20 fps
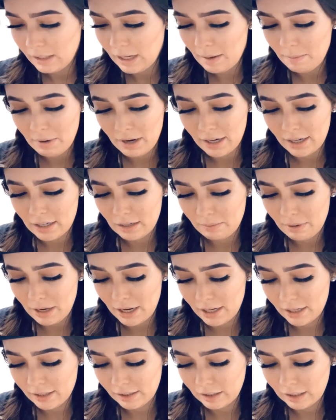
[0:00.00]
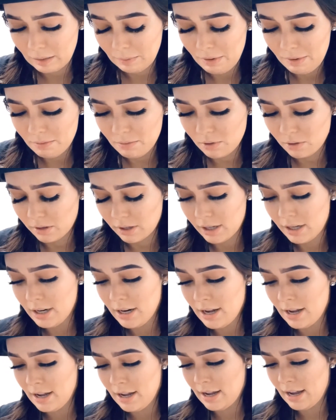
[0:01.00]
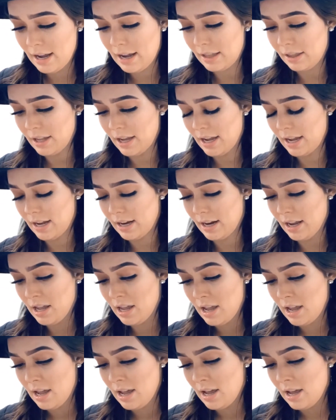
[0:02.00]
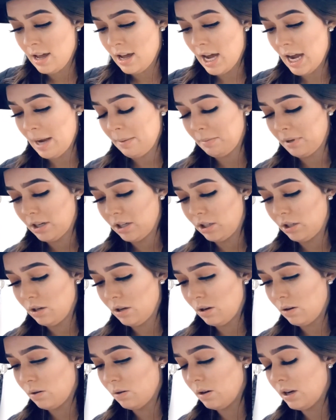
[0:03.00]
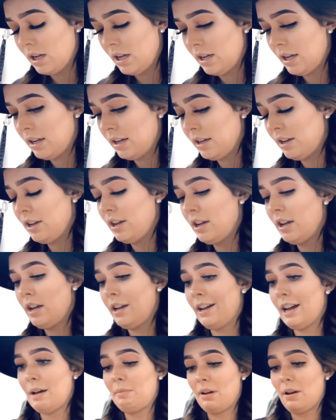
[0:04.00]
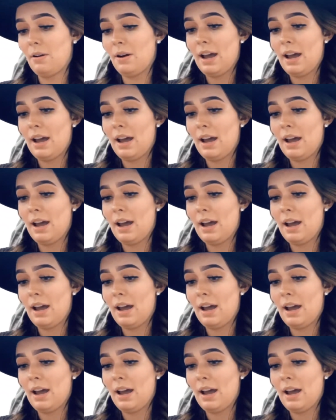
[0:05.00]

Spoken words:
might end up adding a little bit more, and then I'm gonna do about